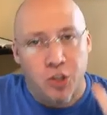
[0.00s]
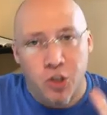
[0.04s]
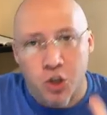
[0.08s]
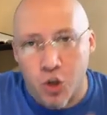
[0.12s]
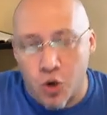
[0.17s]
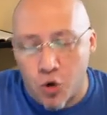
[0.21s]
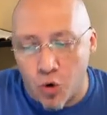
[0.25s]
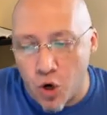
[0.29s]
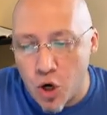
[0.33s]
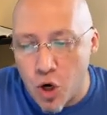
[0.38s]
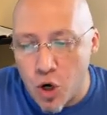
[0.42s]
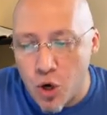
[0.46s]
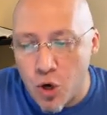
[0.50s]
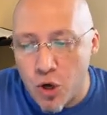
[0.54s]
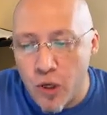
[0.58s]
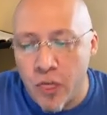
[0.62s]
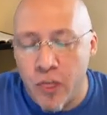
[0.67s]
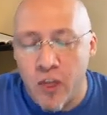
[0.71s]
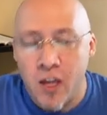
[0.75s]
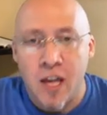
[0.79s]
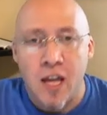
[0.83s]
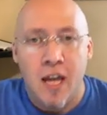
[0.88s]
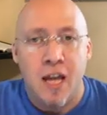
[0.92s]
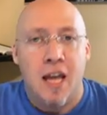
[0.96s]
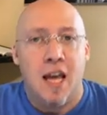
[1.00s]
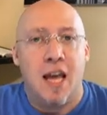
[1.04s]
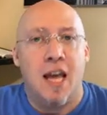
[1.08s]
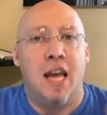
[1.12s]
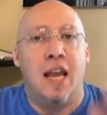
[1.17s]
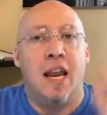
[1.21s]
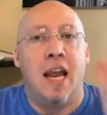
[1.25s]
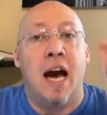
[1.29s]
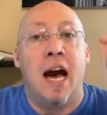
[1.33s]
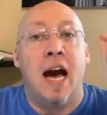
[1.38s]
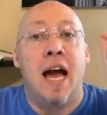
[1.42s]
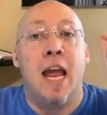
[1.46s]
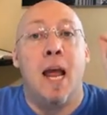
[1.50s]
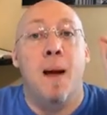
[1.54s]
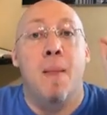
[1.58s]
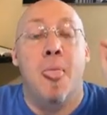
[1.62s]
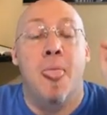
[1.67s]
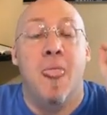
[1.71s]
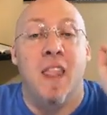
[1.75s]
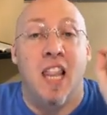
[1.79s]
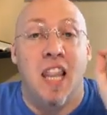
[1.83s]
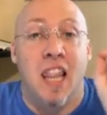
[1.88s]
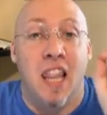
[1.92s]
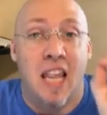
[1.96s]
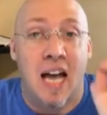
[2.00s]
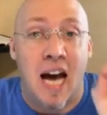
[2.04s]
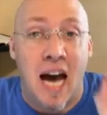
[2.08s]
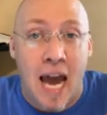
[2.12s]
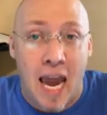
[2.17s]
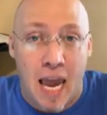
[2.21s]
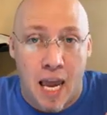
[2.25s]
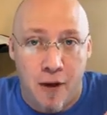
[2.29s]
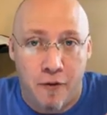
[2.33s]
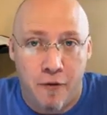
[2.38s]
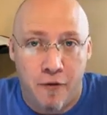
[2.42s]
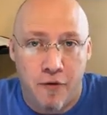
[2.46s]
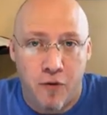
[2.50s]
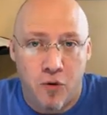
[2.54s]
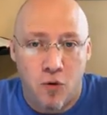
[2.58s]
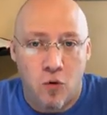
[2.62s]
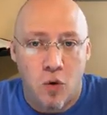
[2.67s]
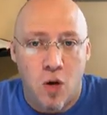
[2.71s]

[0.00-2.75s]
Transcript: truth, and I am the life.